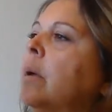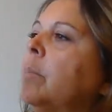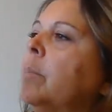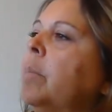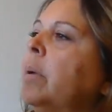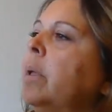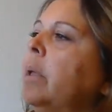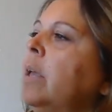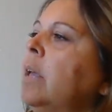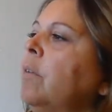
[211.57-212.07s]

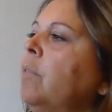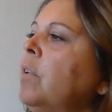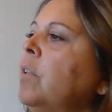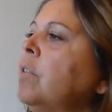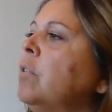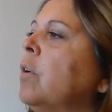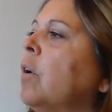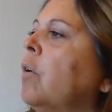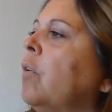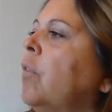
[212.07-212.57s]
But
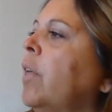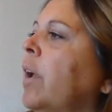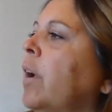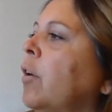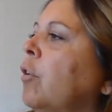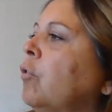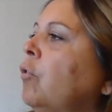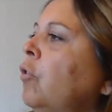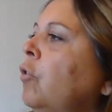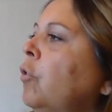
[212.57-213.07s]
even though they
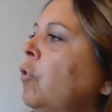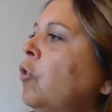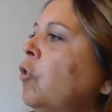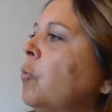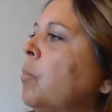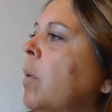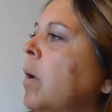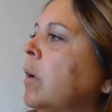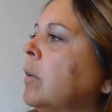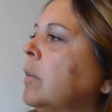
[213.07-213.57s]
are too
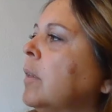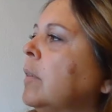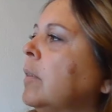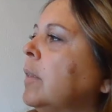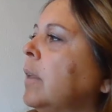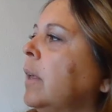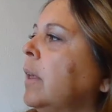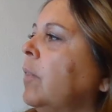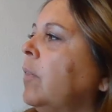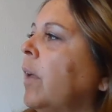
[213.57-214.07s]
small to
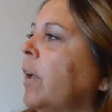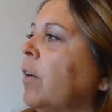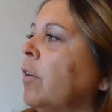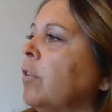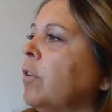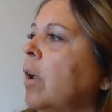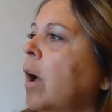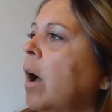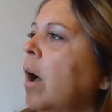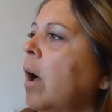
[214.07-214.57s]
see, they are
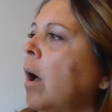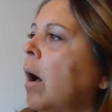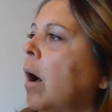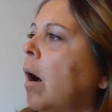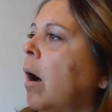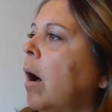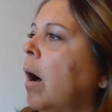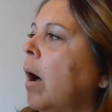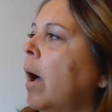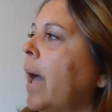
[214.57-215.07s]
not
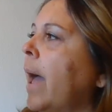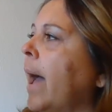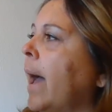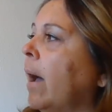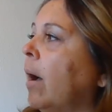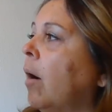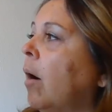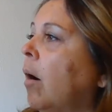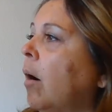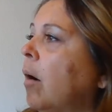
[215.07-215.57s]

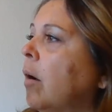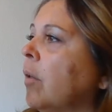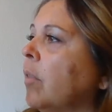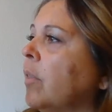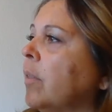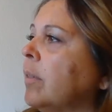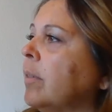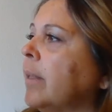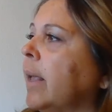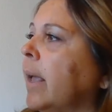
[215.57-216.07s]
at all
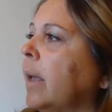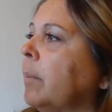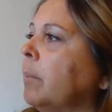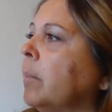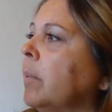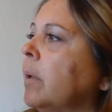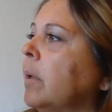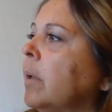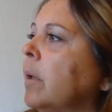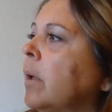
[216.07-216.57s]
the
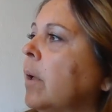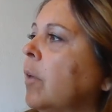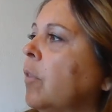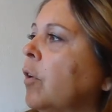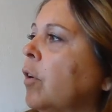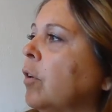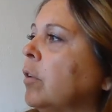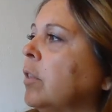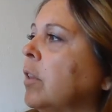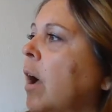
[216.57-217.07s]
same.
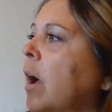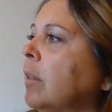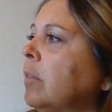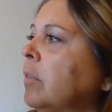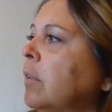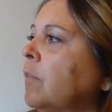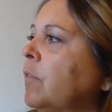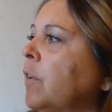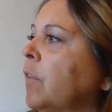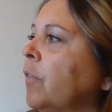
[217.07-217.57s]
There are
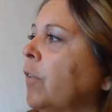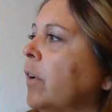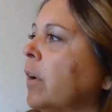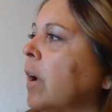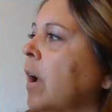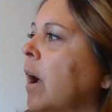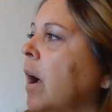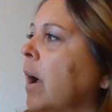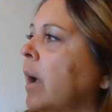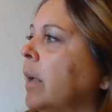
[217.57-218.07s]
lots of
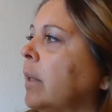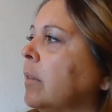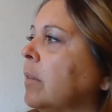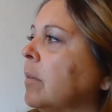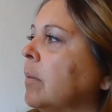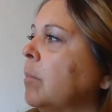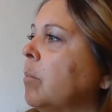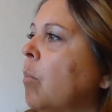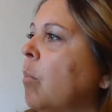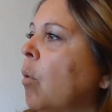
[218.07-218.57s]
different
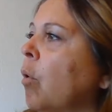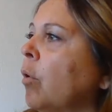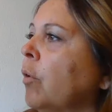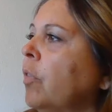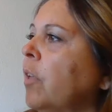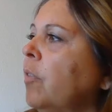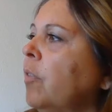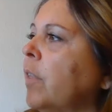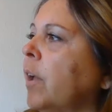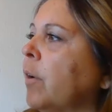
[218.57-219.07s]
kinds, more
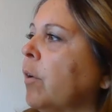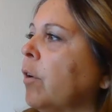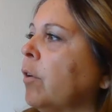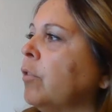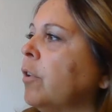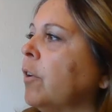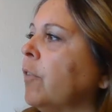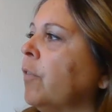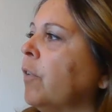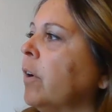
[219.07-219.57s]
than there are
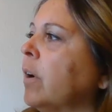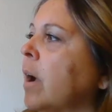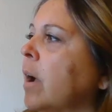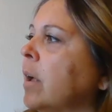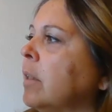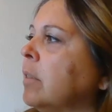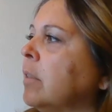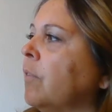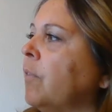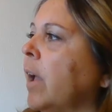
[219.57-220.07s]
different
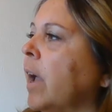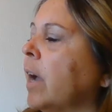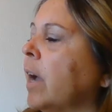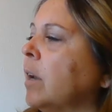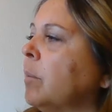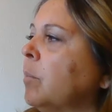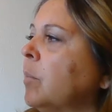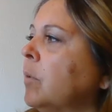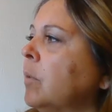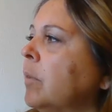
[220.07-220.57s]
kinds of
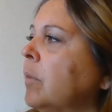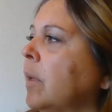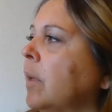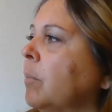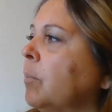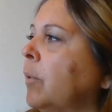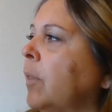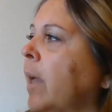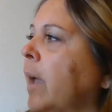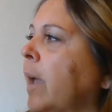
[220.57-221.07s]
animals
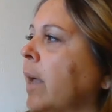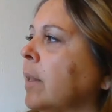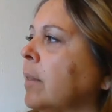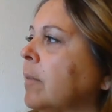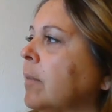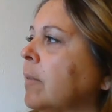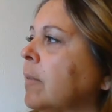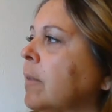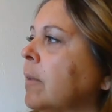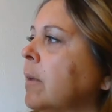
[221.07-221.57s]
and
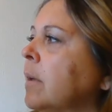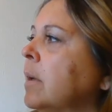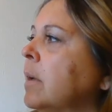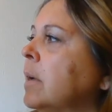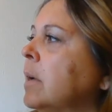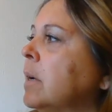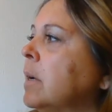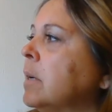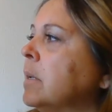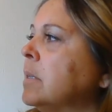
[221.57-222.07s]
plants.
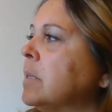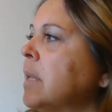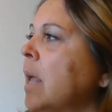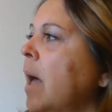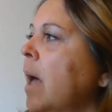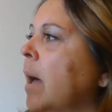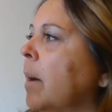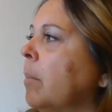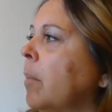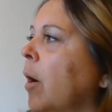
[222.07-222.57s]

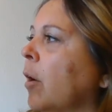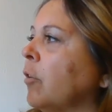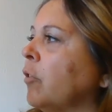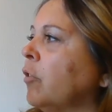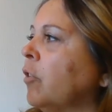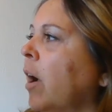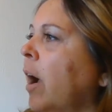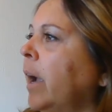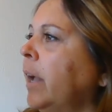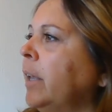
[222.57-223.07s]
Some are
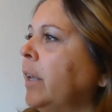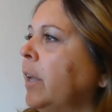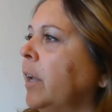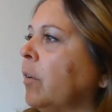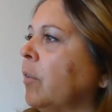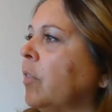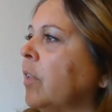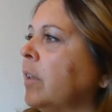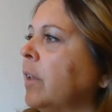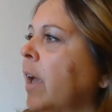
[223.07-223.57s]

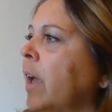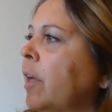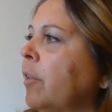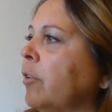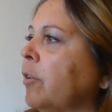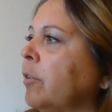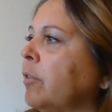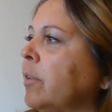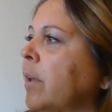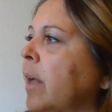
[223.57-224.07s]
tinier than
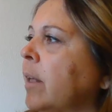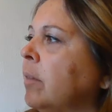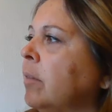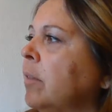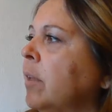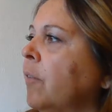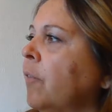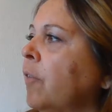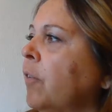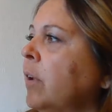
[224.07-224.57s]
others, as
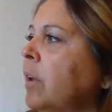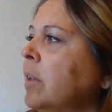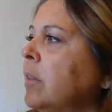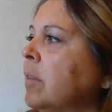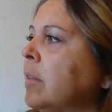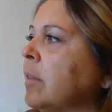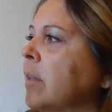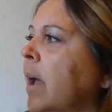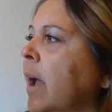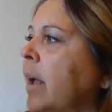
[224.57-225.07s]
different in
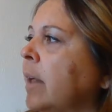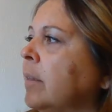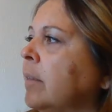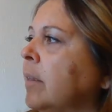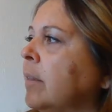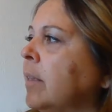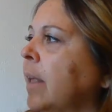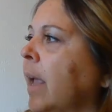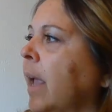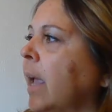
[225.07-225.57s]
size
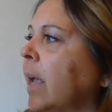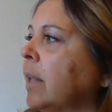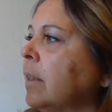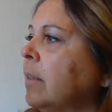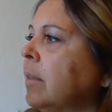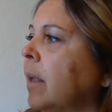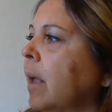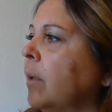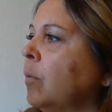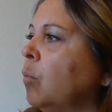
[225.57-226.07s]
as
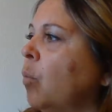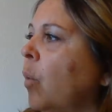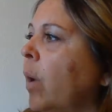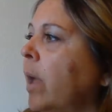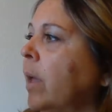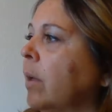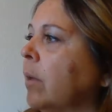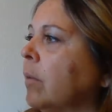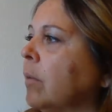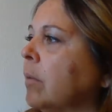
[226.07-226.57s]
ants and
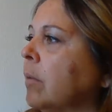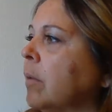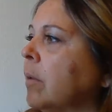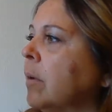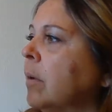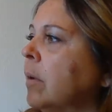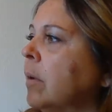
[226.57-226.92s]
whales.